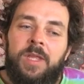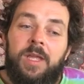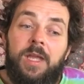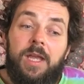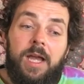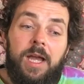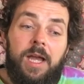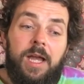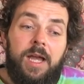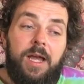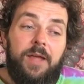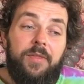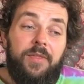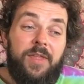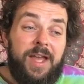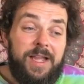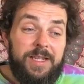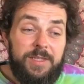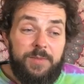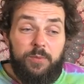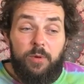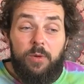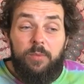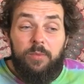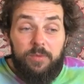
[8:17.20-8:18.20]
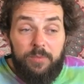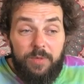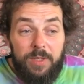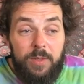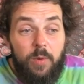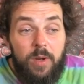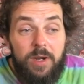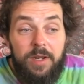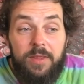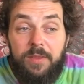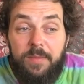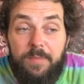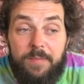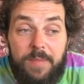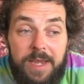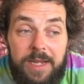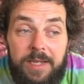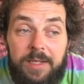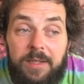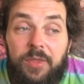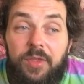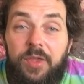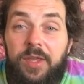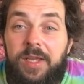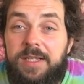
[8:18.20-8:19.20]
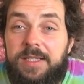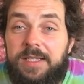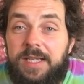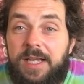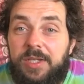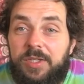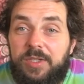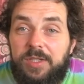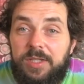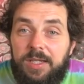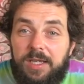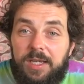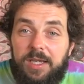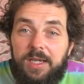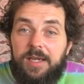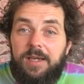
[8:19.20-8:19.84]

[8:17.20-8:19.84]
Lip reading: That's probably one of the main things actually,